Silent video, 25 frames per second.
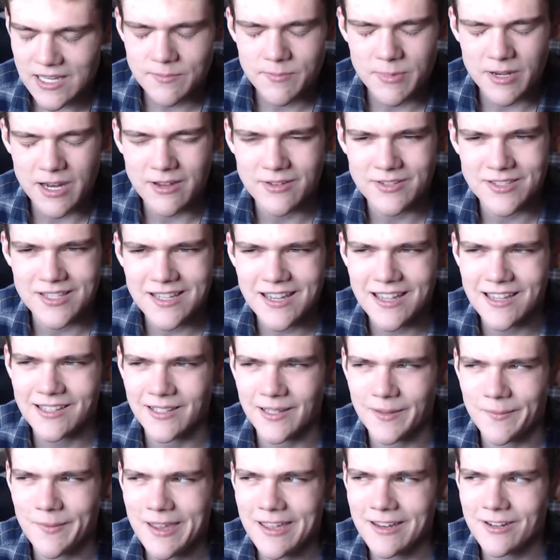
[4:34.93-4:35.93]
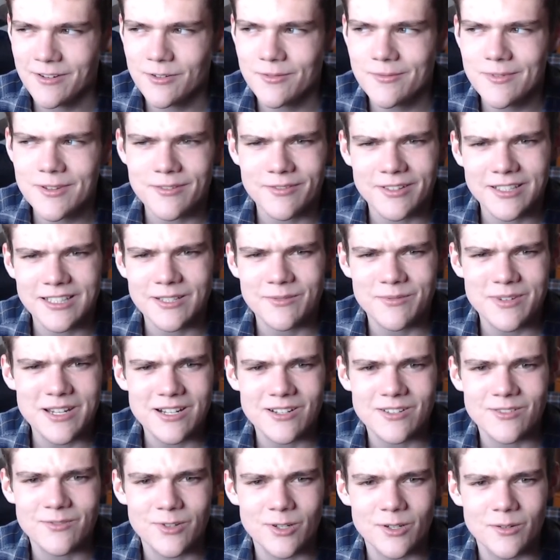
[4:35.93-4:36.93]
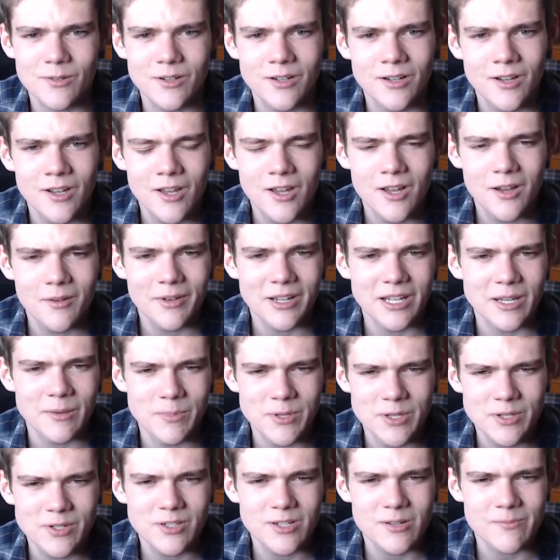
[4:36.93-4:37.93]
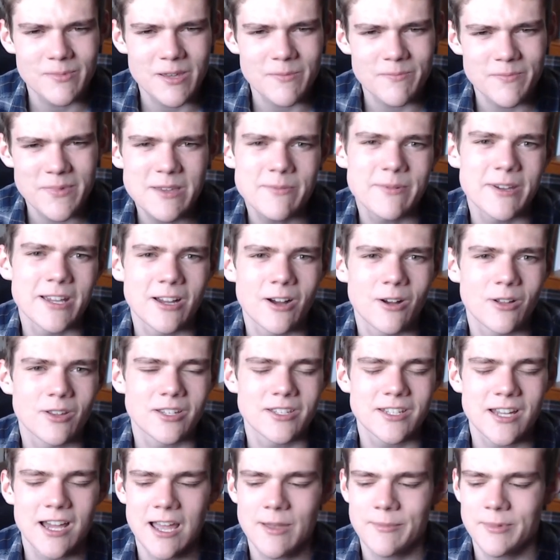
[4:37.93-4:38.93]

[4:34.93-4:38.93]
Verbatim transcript: but I was thinking, like, man, it would be really weird for my computer to be beeping all the time.